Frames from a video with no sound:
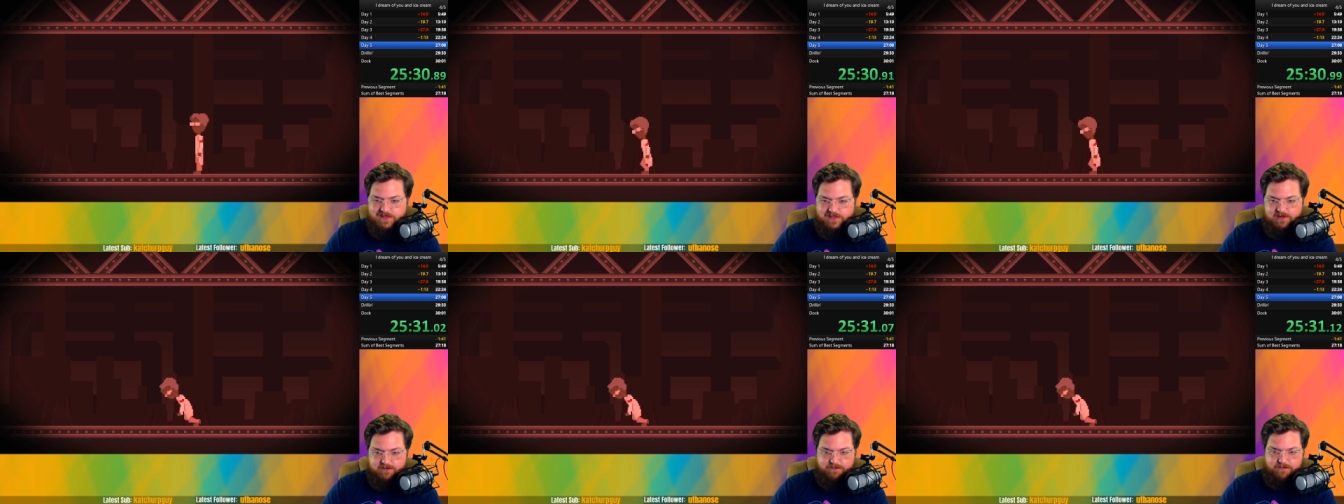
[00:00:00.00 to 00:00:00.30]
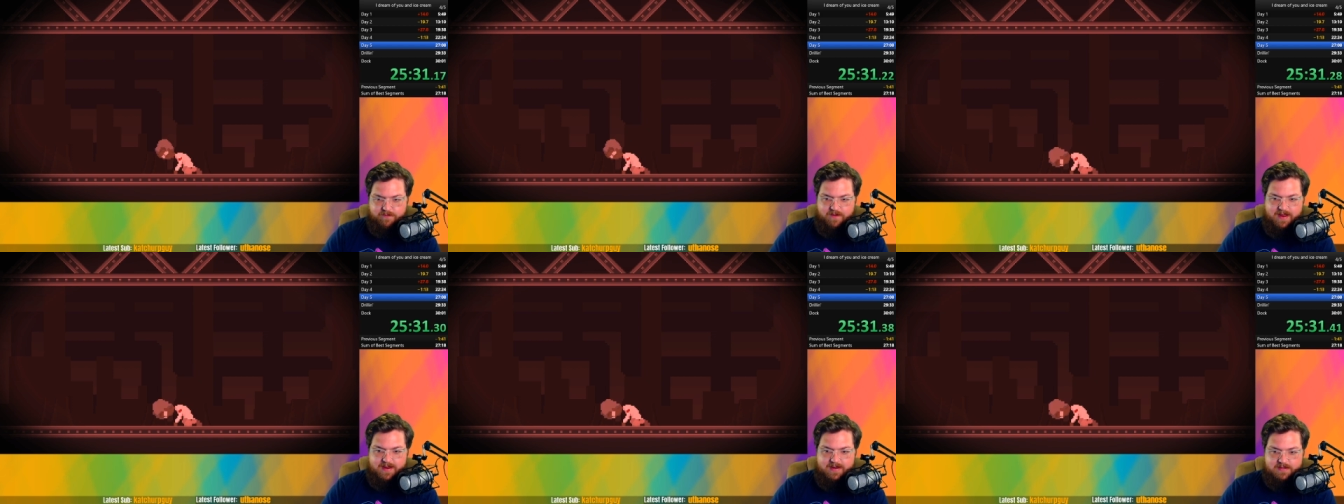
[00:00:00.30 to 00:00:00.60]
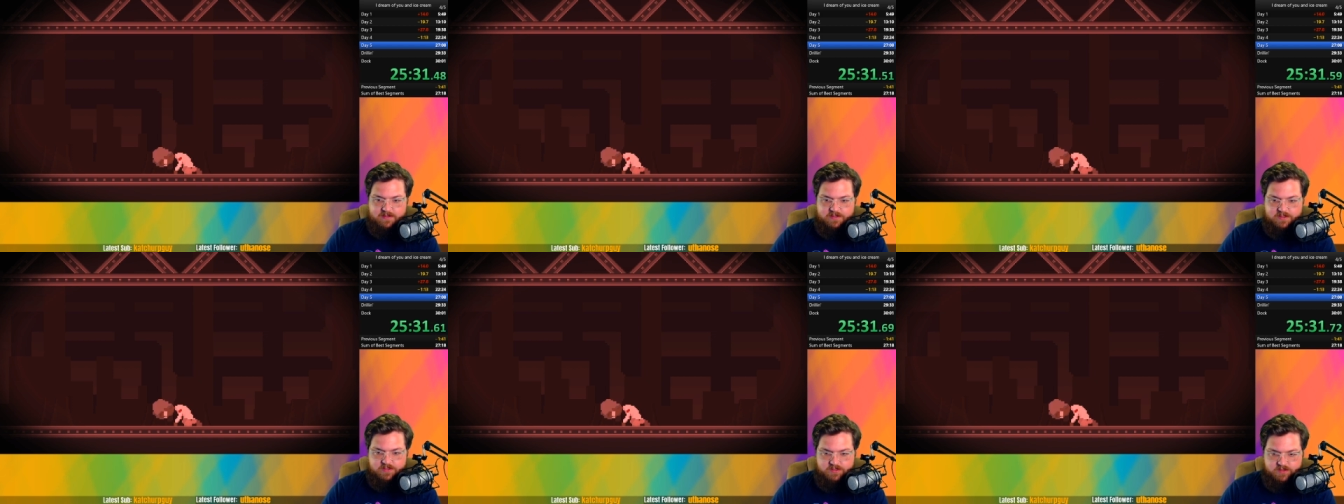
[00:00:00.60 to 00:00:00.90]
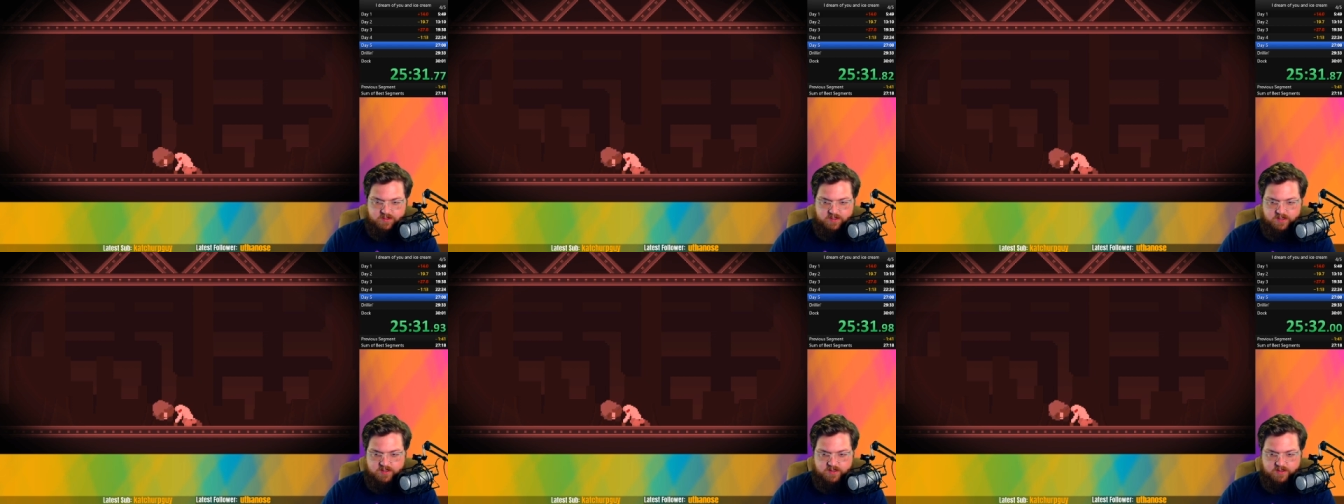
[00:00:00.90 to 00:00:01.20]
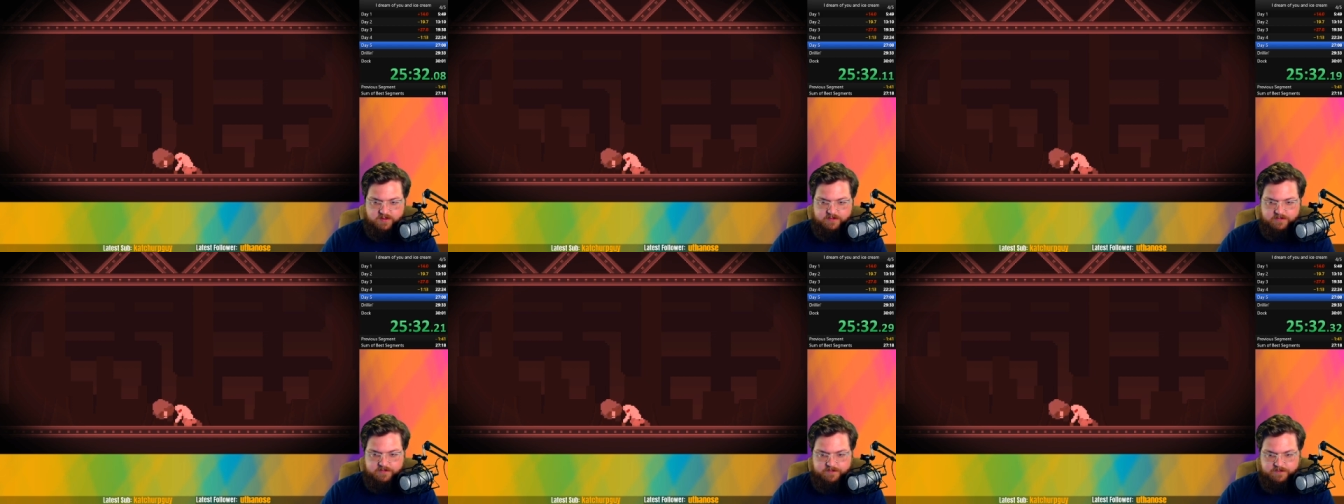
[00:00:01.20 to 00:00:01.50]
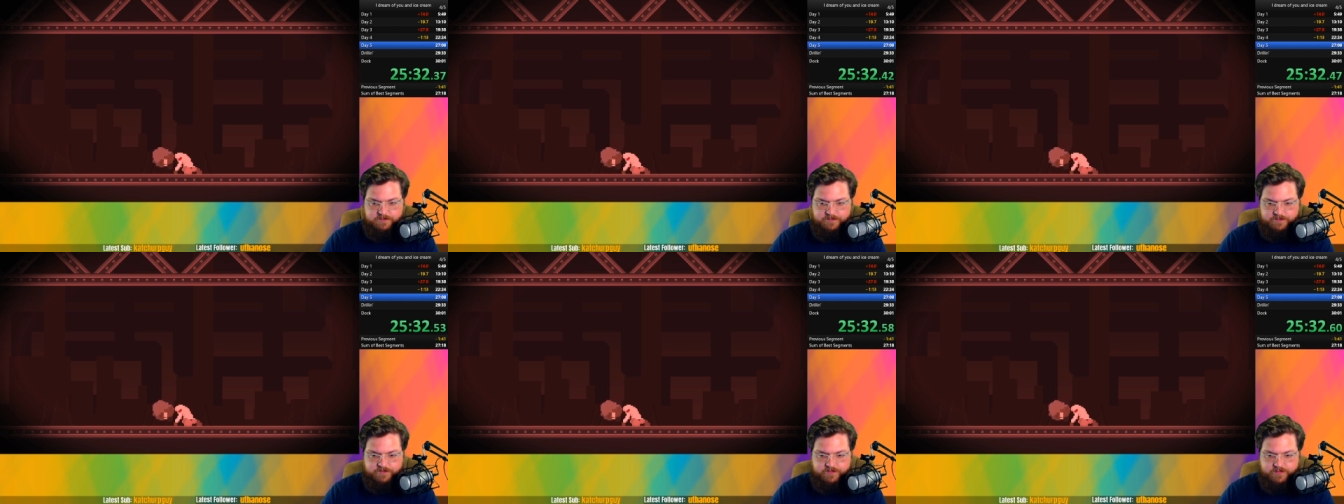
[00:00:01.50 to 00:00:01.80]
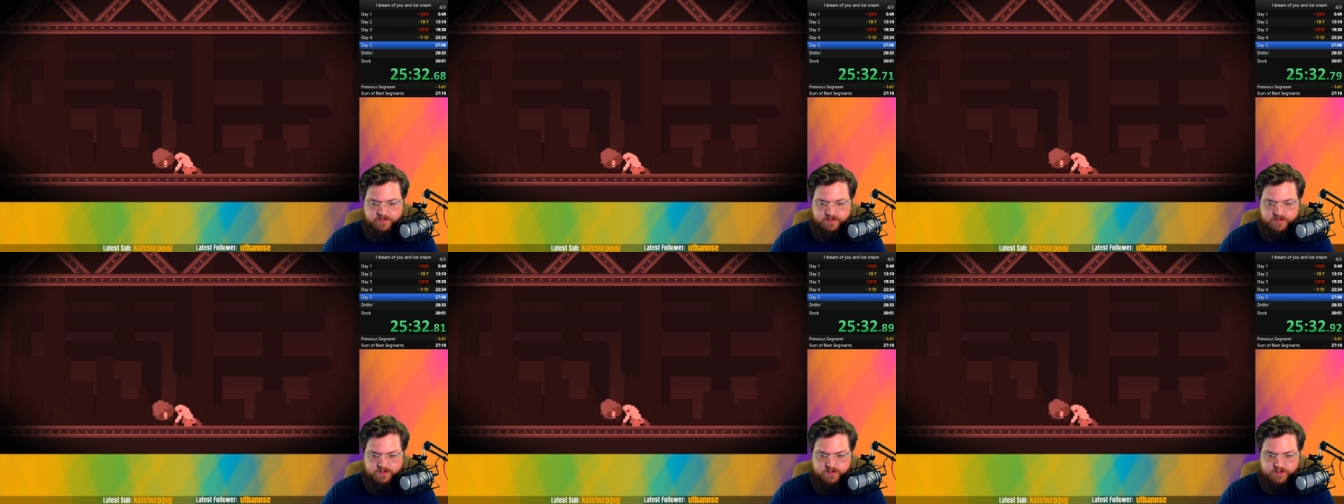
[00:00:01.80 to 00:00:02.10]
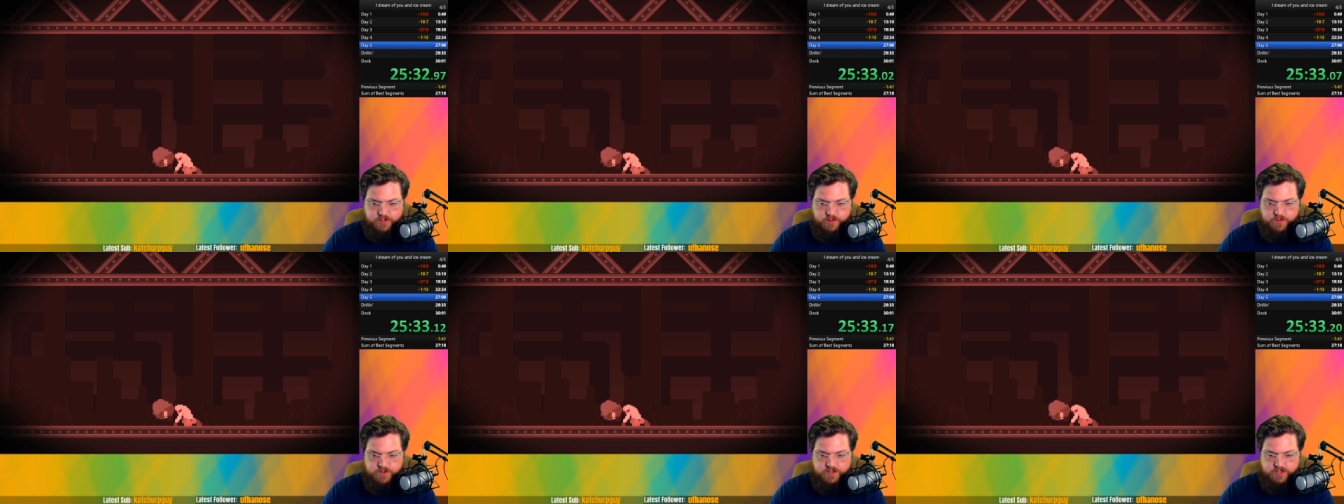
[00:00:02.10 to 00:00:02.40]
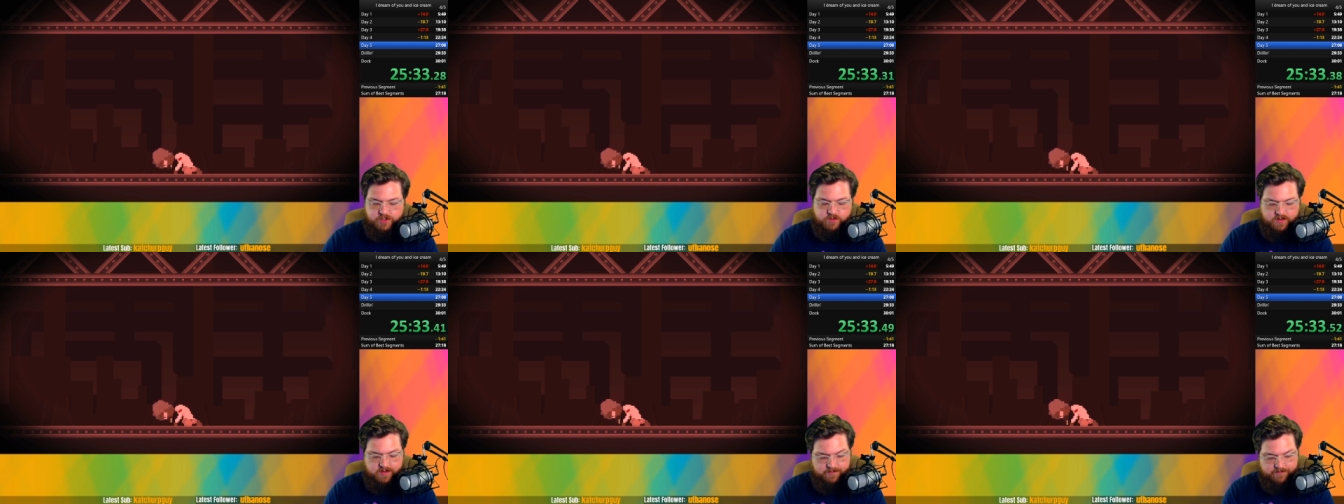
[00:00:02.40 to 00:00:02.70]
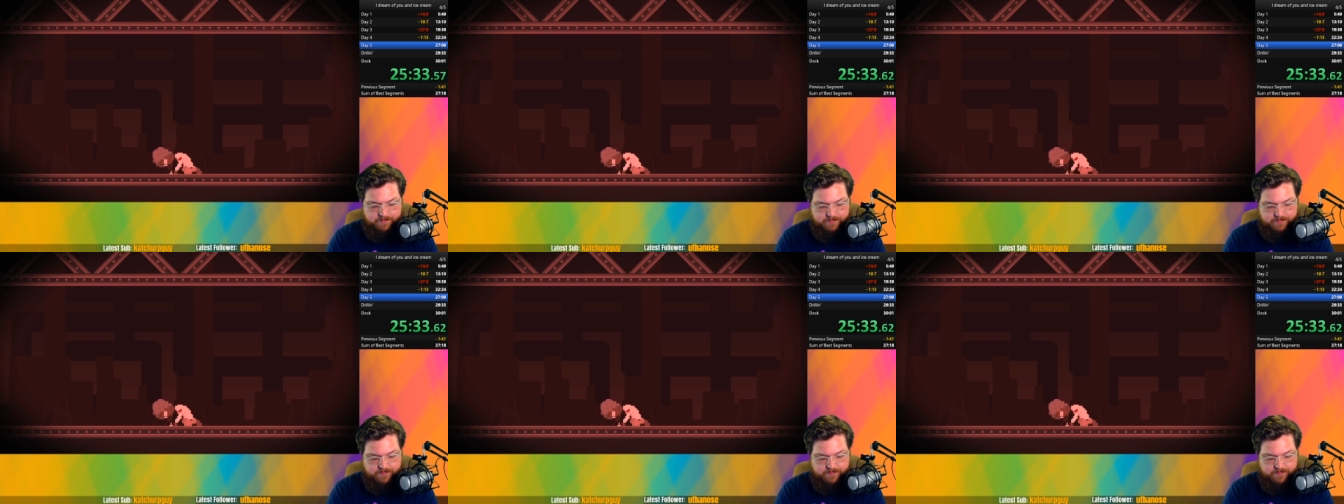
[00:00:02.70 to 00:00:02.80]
defiance uh, to a degree.